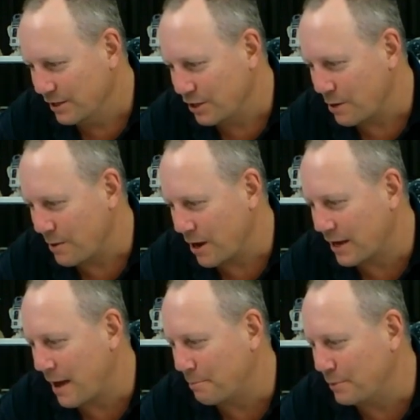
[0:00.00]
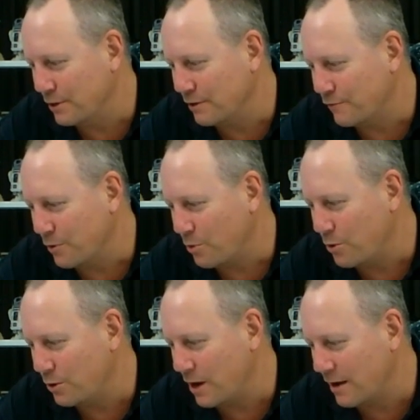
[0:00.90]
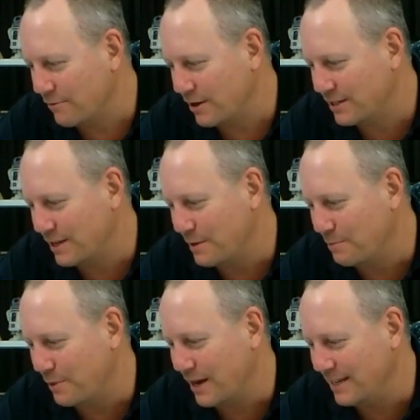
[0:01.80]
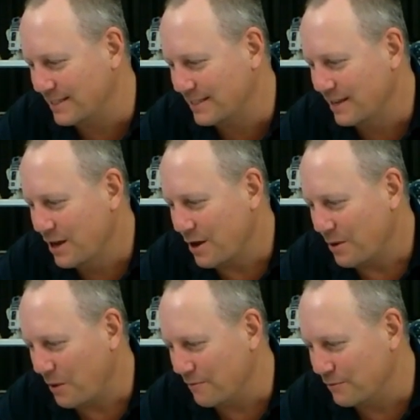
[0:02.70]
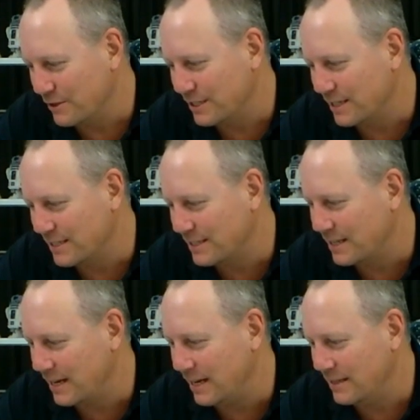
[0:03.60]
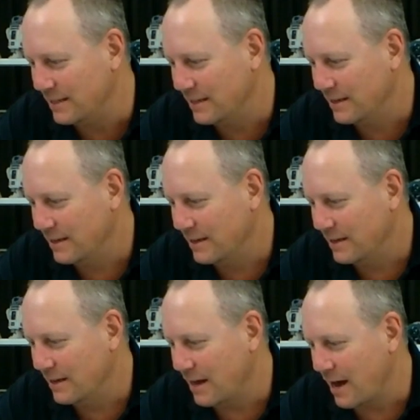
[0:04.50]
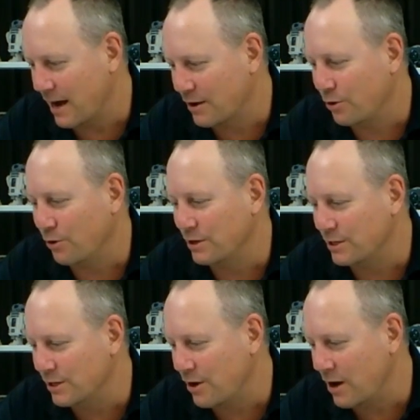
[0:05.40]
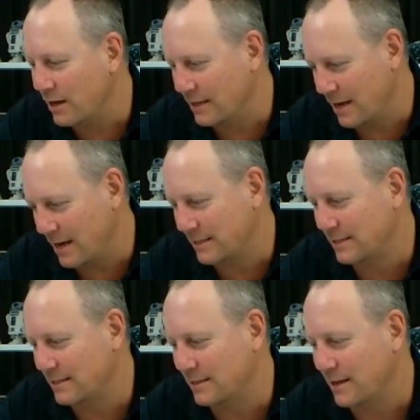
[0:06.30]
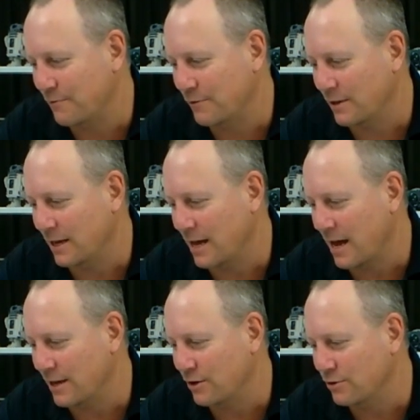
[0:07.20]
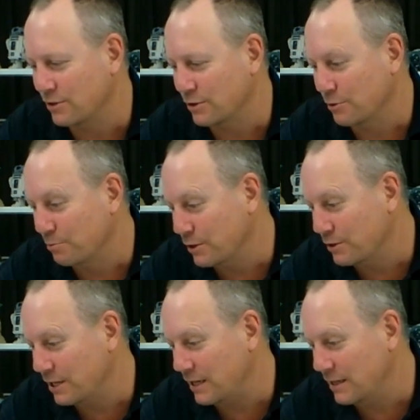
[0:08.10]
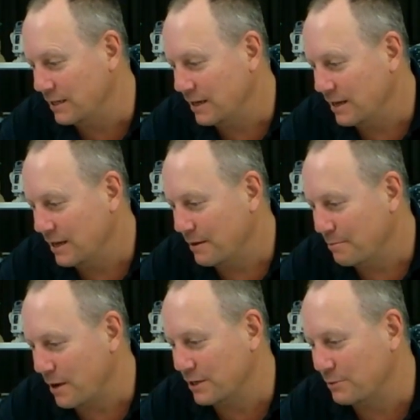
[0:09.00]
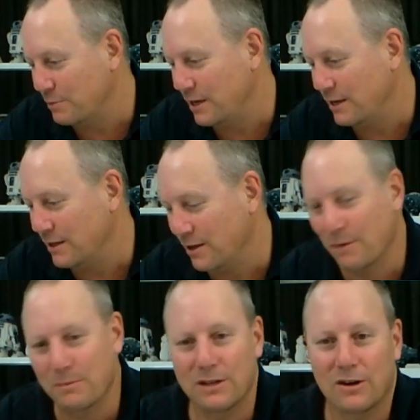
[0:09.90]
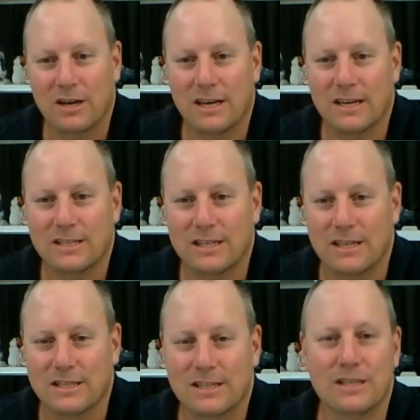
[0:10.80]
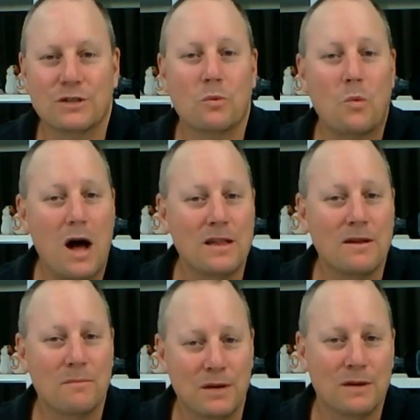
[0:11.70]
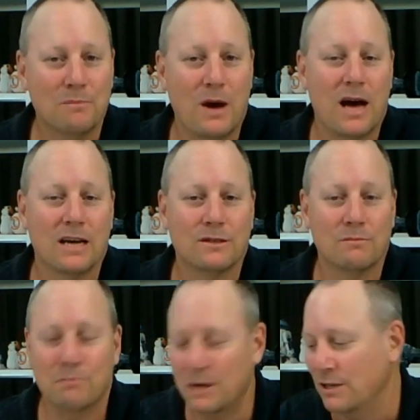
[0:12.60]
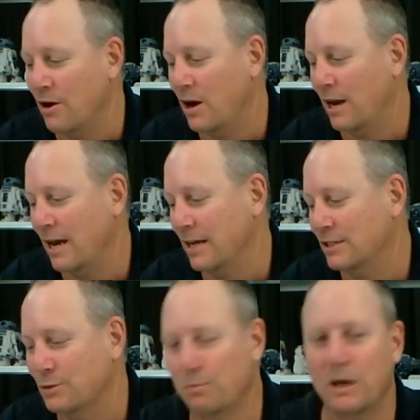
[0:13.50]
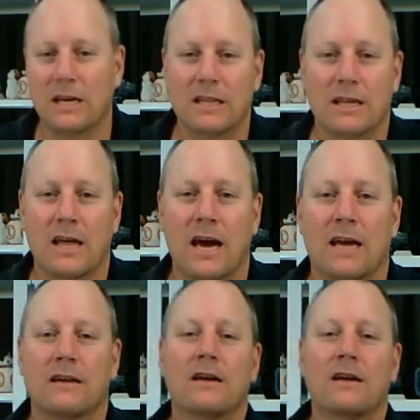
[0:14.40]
Turbo Cat, build it for Warner, rest in peace. 1 for 16. Call it a night, yes, definitely. Are you still building? Must be like midnight. Yes, it is. It is 1 minute past midnight, and speaking of that,